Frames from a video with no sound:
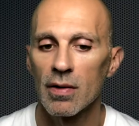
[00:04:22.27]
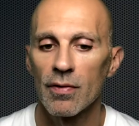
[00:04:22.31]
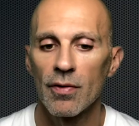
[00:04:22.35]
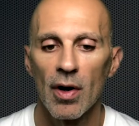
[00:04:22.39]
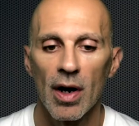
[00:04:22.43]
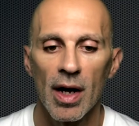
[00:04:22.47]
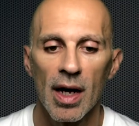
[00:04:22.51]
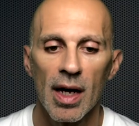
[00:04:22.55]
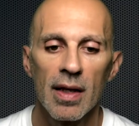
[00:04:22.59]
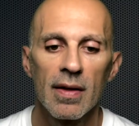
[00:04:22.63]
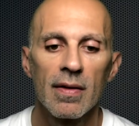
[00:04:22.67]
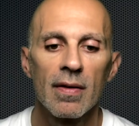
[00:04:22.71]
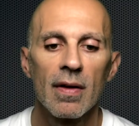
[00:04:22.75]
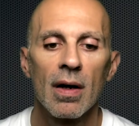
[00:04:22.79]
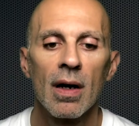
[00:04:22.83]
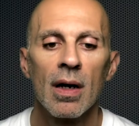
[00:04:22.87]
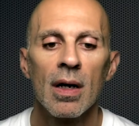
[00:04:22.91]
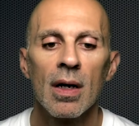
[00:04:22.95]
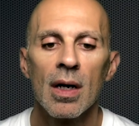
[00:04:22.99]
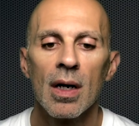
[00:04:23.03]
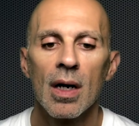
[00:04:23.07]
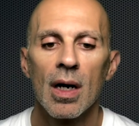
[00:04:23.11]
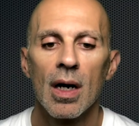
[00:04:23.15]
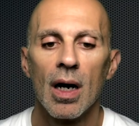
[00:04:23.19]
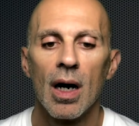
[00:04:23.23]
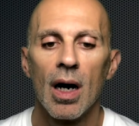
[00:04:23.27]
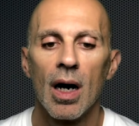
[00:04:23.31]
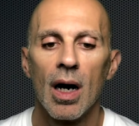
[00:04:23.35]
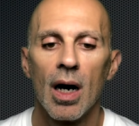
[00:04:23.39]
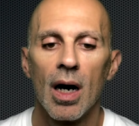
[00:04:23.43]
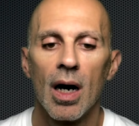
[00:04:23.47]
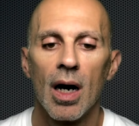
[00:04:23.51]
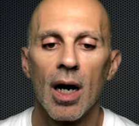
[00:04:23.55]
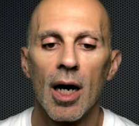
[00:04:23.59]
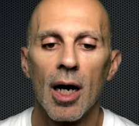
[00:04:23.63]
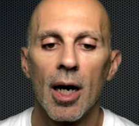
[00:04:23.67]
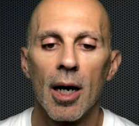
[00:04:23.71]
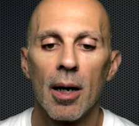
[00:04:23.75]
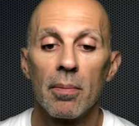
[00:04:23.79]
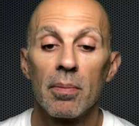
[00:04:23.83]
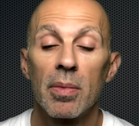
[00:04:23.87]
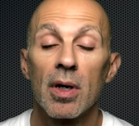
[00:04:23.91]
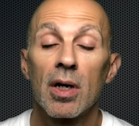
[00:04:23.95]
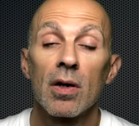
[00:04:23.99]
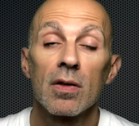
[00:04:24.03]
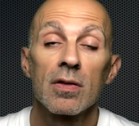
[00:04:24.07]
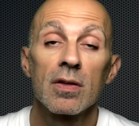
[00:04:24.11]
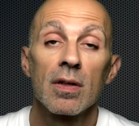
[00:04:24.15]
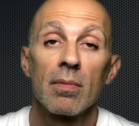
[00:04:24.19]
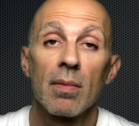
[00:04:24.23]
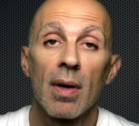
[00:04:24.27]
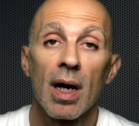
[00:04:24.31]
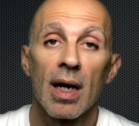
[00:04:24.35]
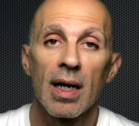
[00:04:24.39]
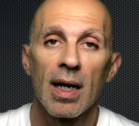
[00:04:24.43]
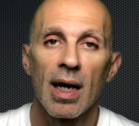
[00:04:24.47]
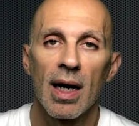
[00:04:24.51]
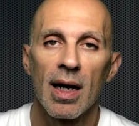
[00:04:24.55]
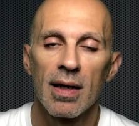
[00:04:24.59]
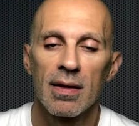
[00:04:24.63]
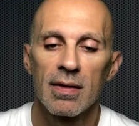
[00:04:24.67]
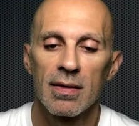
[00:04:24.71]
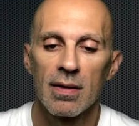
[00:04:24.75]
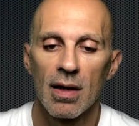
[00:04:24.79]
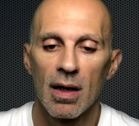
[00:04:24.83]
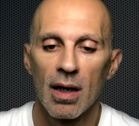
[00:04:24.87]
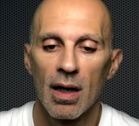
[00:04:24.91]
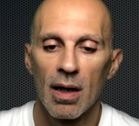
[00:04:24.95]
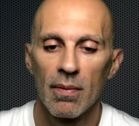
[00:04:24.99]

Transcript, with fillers: great, because in my case